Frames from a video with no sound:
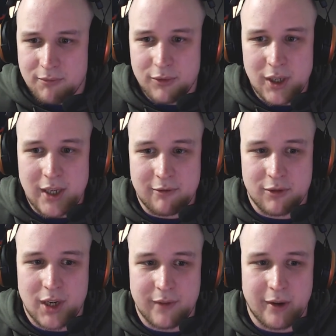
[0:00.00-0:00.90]
Really,
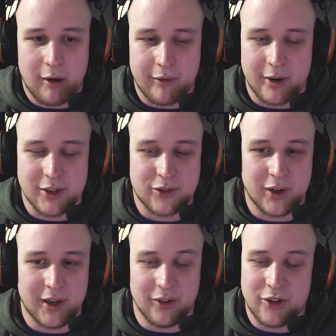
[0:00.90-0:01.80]
really, very, very
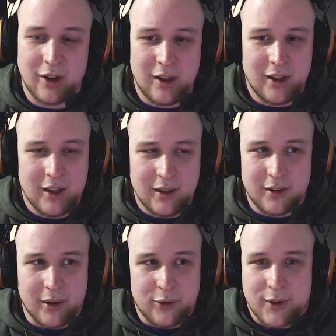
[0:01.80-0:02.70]
strange.
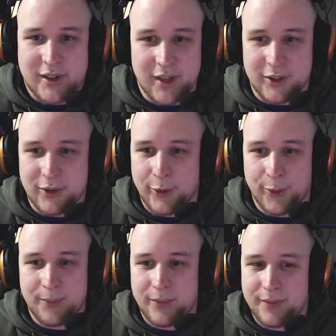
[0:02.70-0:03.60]
Don't trust it at
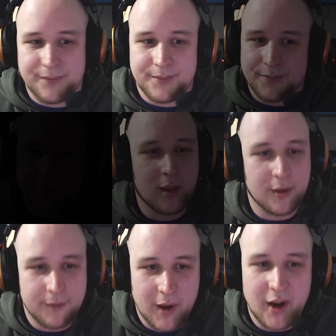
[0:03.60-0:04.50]
all.
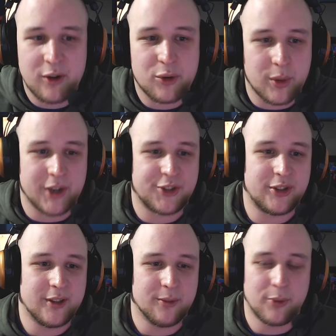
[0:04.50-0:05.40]
The final
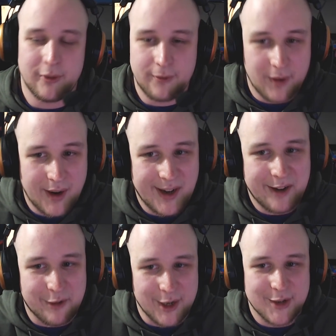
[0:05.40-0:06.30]
question. We've
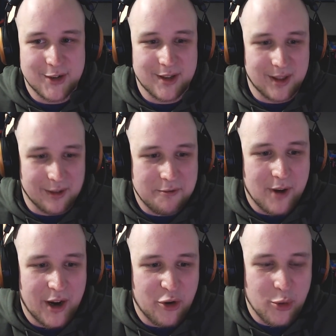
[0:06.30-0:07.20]
finally reached the
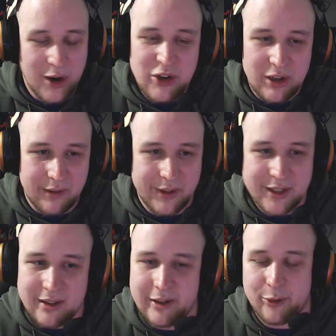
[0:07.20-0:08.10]
final question of
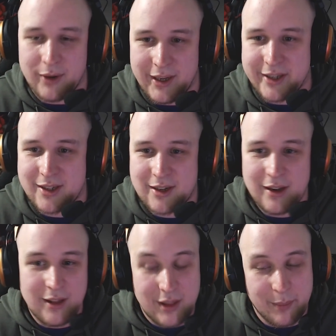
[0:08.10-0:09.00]
this little list
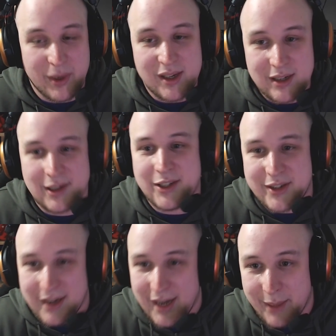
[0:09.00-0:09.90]
that basically
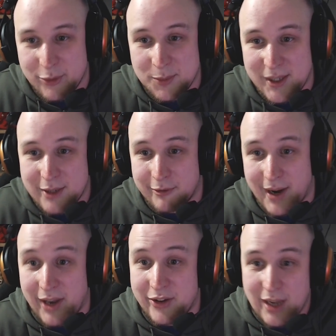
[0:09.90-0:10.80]
just enables me to
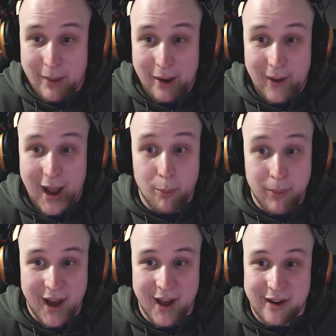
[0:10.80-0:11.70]
rant about how
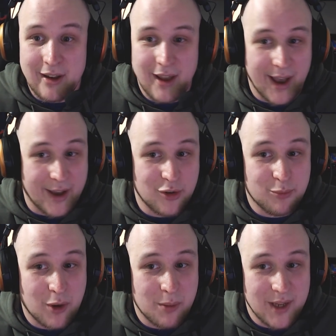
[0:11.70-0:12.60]
bad, as
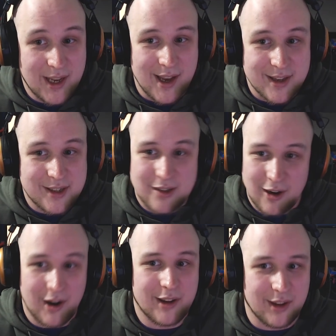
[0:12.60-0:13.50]
you probably guessed,
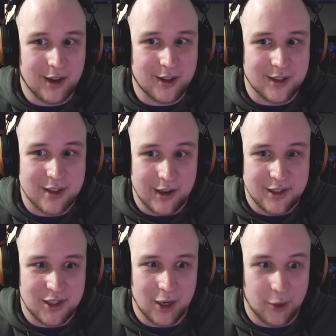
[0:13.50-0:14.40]
I think this
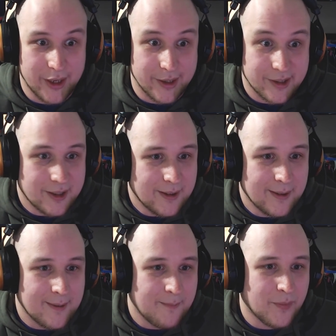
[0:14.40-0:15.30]
ICO is.
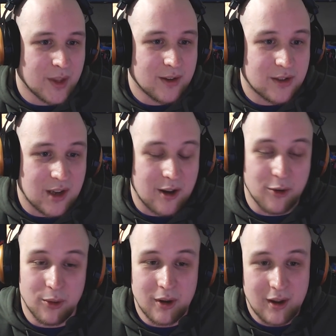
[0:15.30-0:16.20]

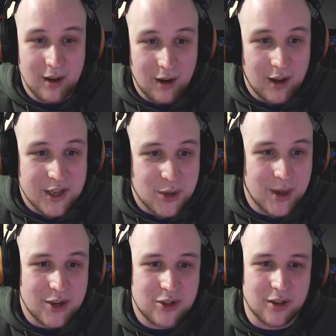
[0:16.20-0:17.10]
So, last
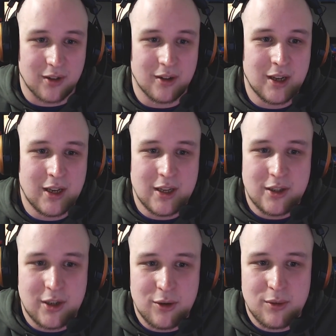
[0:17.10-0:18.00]
question.
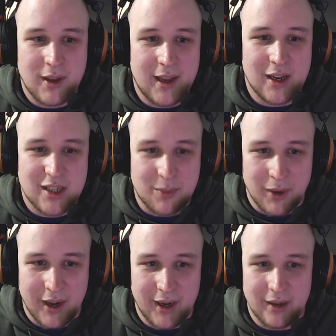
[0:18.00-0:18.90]
Do they
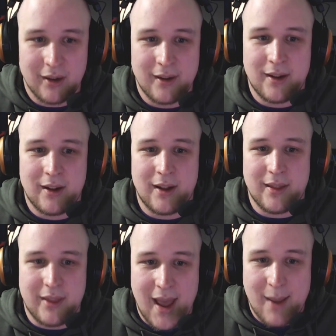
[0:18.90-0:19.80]
explain
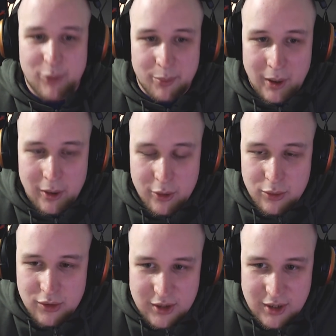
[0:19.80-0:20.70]
their
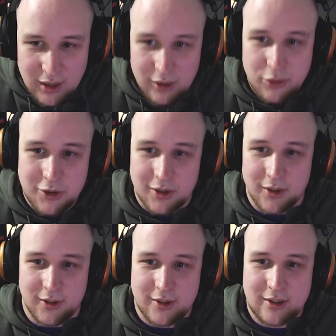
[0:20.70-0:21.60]
proposed
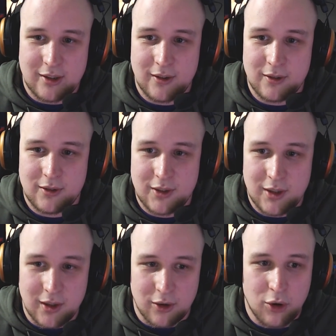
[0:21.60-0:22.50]
solutions
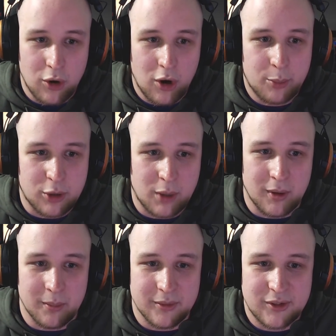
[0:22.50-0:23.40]
to the core
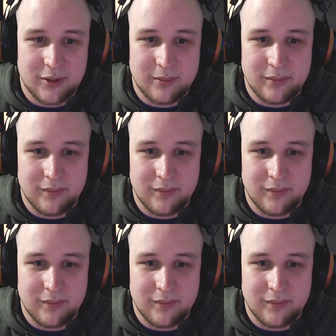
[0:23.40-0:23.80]
problems?